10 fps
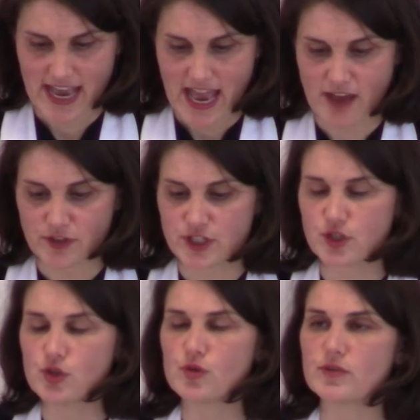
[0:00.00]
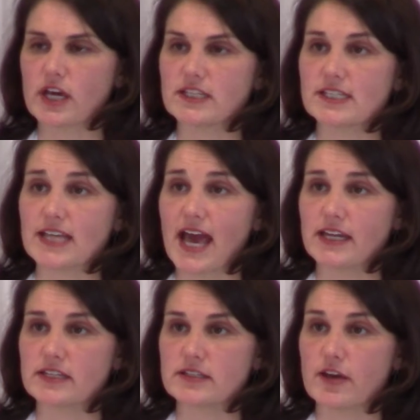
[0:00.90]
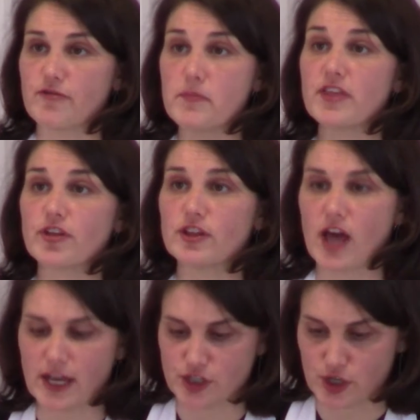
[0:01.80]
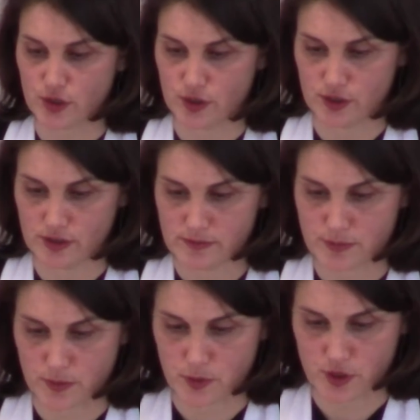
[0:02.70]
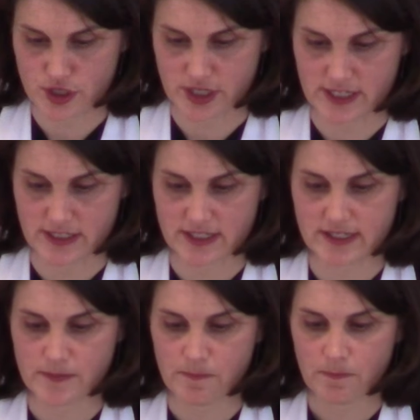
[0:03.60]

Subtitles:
have assumed a status of mythological proportions.